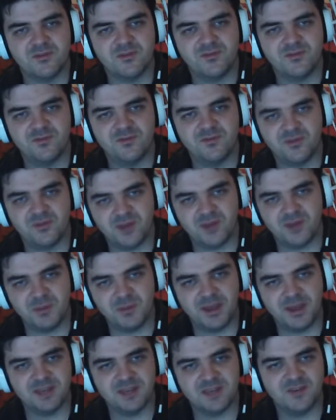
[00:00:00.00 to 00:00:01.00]
3p
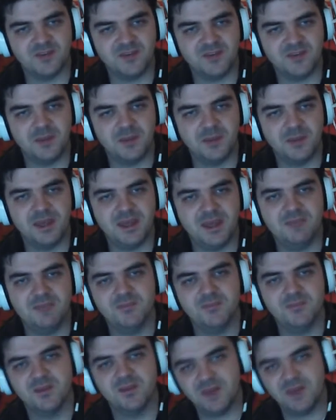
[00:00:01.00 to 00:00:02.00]
is 15p.
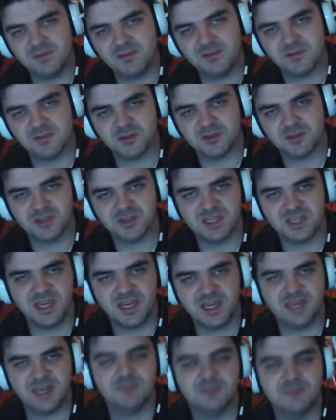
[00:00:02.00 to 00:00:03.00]
5 times 2 is 10.
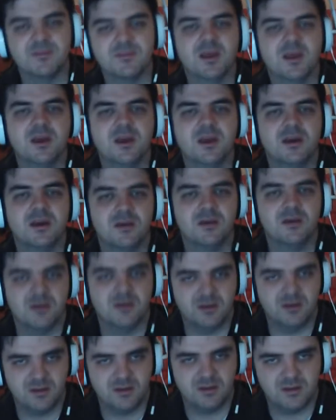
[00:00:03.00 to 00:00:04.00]

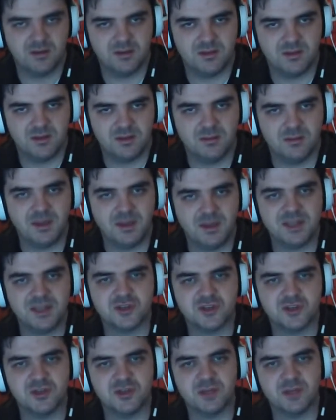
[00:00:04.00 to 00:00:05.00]
Minus 2
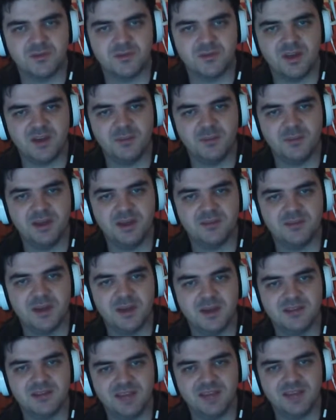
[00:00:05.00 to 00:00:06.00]
times 5p is minus
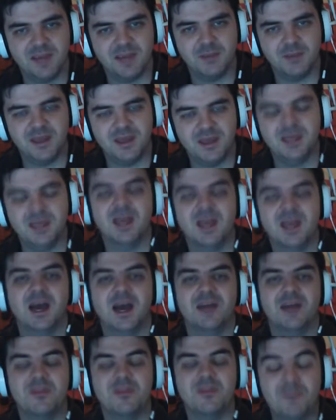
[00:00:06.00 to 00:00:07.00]
10p. And
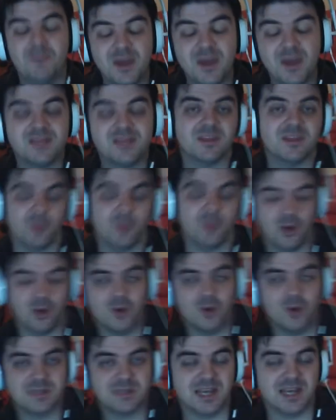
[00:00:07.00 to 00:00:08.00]
the bit that will always
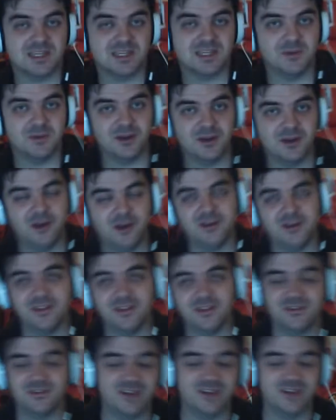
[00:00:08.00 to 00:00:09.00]
catch everybody out, and there's
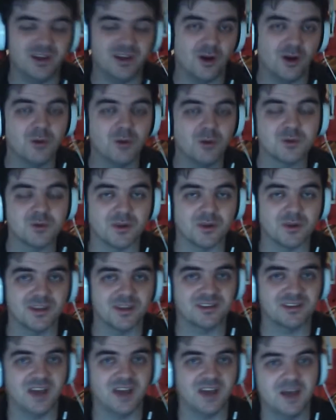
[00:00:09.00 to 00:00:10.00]
nearly always one in the
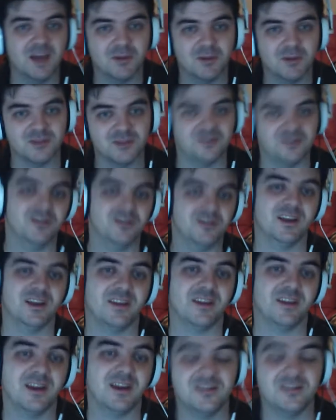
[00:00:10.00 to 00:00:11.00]
exam because they do it like that,
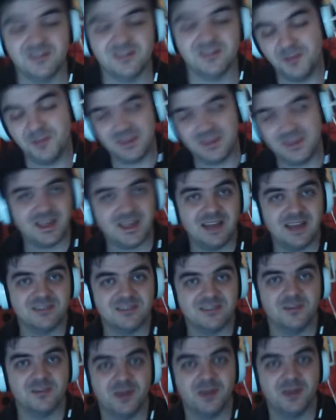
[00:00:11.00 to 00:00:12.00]
because the bit that catches
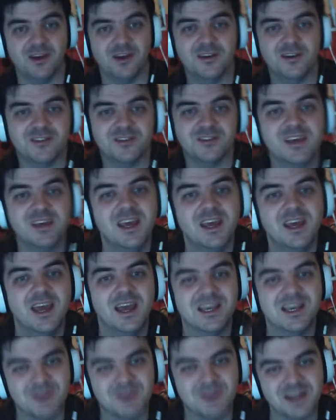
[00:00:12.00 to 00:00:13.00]
everybody out is
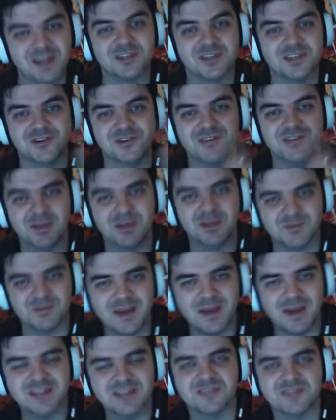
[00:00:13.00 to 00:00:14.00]
minus 2 times
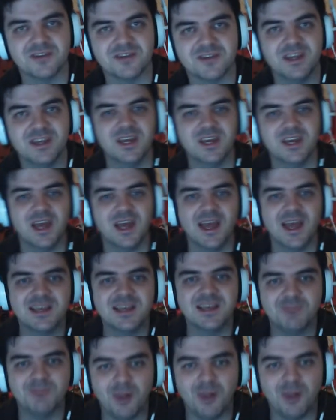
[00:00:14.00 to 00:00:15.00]
minus 3 is
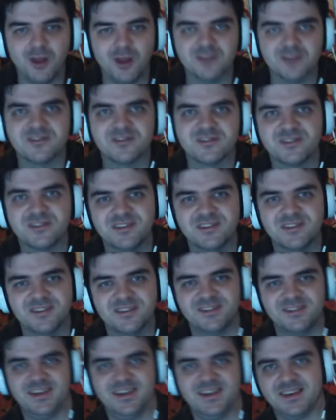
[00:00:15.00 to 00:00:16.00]
plus
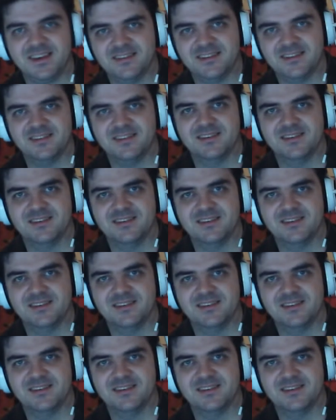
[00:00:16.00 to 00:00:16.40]
6.